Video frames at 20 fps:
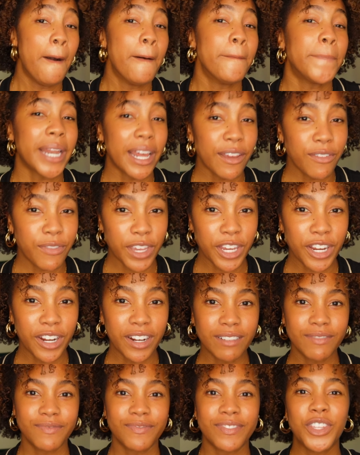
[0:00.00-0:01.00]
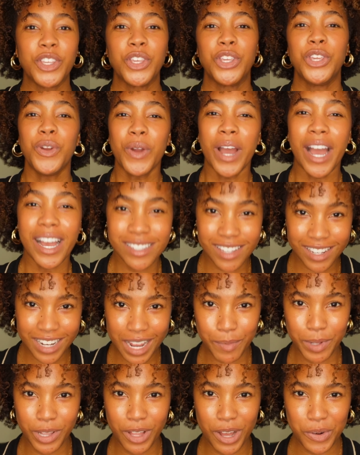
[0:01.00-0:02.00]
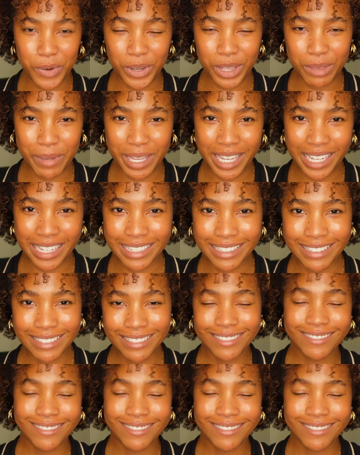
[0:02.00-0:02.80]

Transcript: But I figured you guys can come along with me.